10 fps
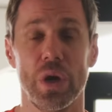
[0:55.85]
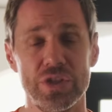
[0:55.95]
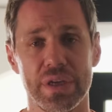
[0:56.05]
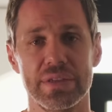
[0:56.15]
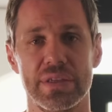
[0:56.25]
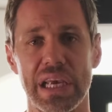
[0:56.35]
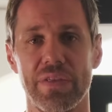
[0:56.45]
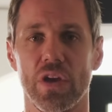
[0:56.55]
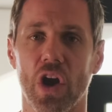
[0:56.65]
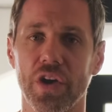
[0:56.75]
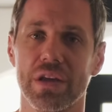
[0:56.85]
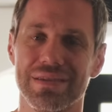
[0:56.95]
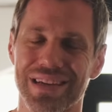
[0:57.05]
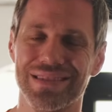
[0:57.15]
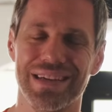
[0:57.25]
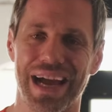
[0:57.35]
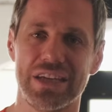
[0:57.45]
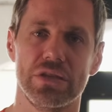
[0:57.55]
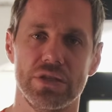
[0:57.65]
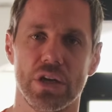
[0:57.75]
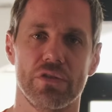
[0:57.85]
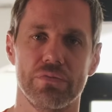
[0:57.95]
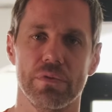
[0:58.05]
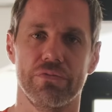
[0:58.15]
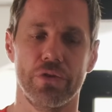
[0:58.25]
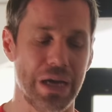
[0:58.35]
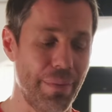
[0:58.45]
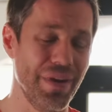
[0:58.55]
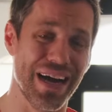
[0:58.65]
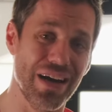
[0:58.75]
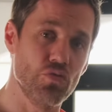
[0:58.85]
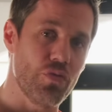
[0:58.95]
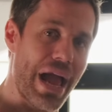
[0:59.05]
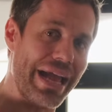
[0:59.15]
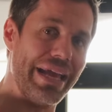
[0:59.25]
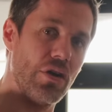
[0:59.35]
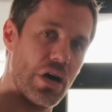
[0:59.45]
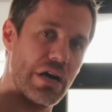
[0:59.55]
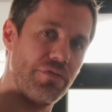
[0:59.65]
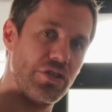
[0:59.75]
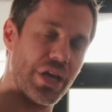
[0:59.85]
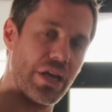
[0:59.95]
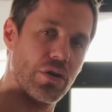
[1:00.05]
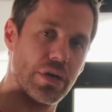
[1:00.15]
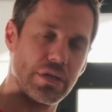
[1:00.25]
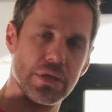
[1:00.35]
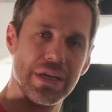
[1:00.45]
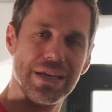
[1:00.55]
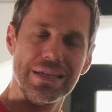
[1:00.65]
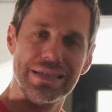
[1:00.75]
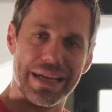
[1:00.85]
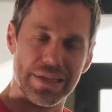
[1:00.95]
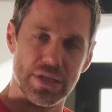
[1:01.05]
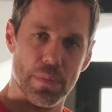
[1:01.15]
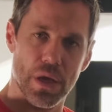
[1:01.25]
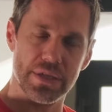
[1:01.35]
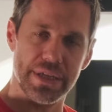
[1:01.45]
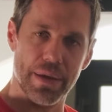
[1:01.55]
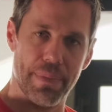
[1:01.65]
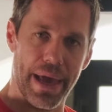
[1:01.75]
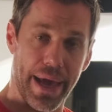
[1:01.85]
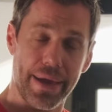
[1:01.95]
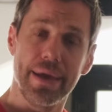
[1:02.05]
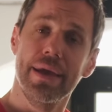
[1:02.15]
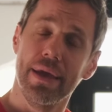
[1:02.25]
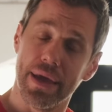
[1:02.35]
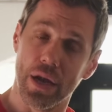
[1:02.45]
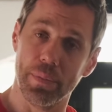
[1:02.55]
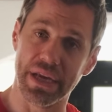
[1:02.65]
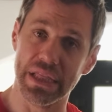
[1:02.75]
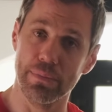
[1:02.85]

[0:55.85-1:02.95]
as you can see, the RDL doesn't actually start from the floor. I'm gonna unrack it off the J-hooks, take a small step back, and I'll begin the